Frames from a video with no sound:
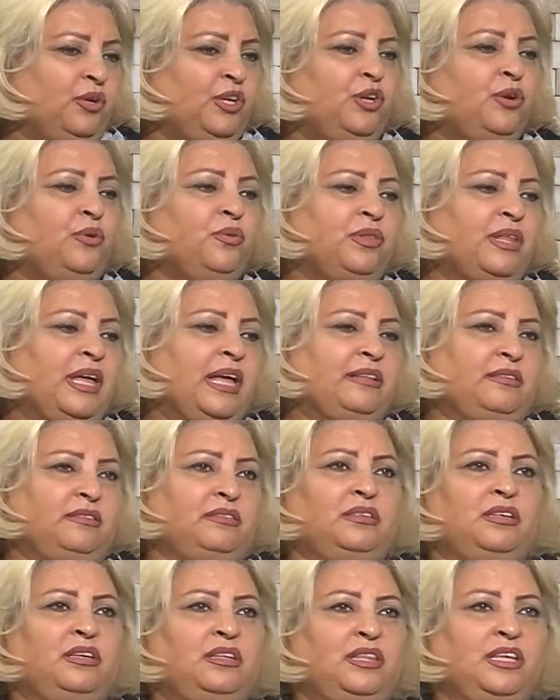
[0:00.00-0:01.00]
know that
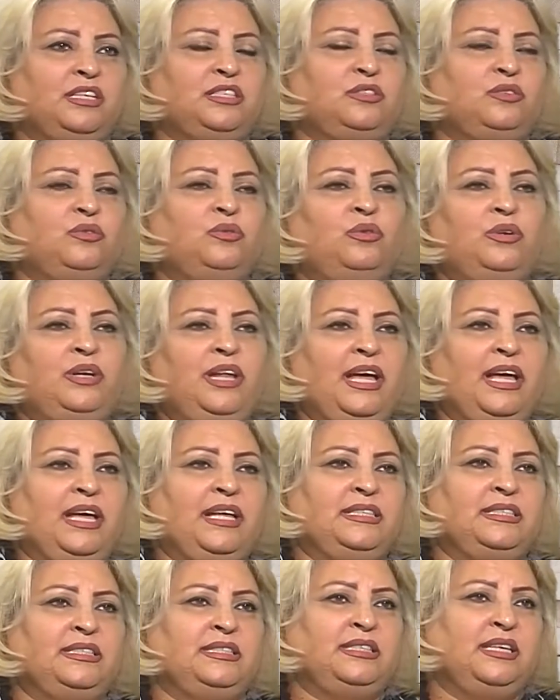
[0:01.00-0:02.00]
the school
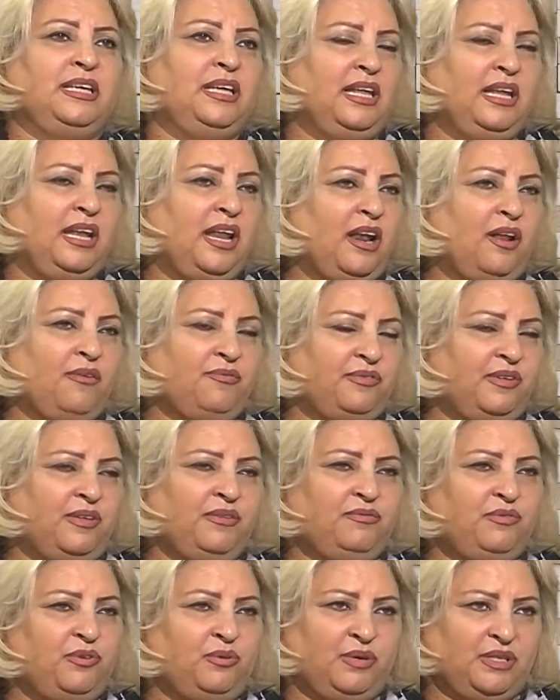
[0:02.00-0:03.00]
has a lot of
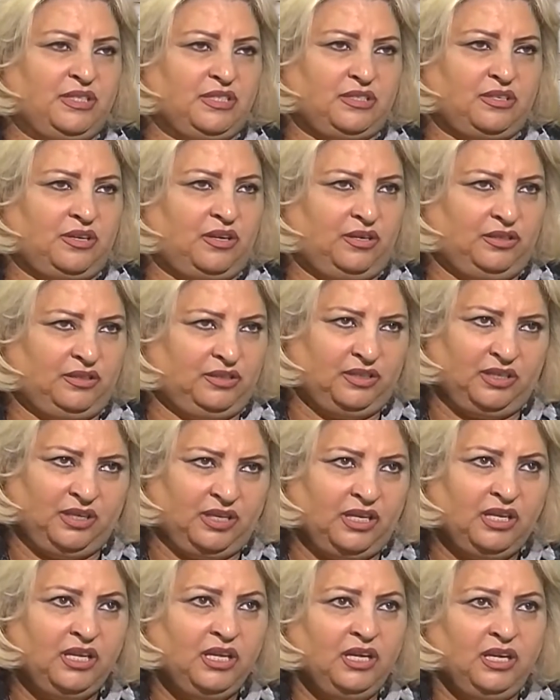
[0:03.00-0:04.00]
influence
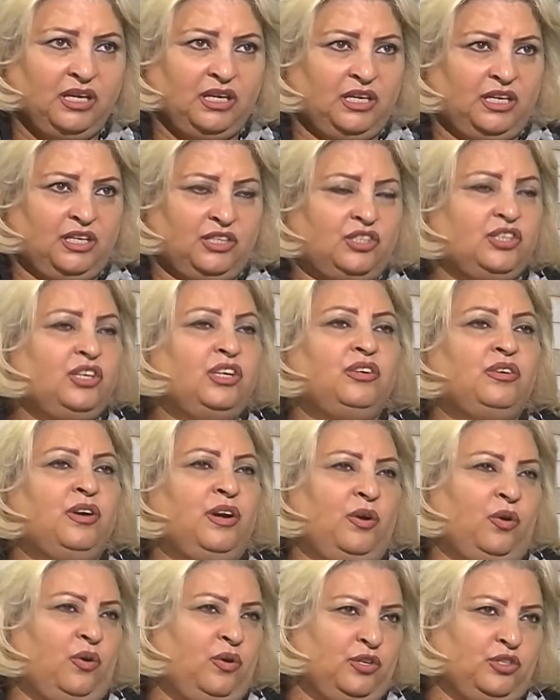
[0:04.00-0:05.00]
on
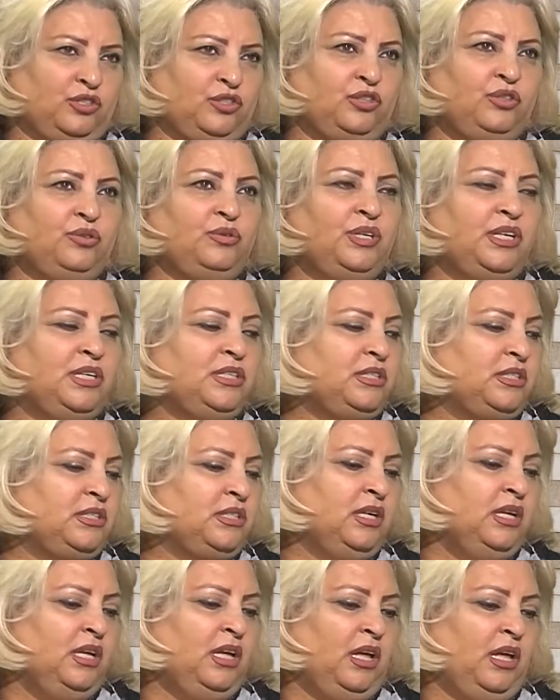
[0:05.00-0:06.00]
children or students,
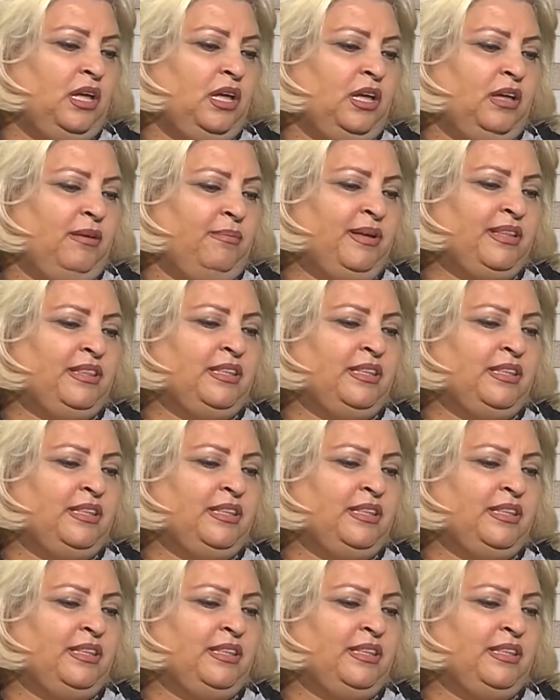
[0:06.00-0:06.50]
but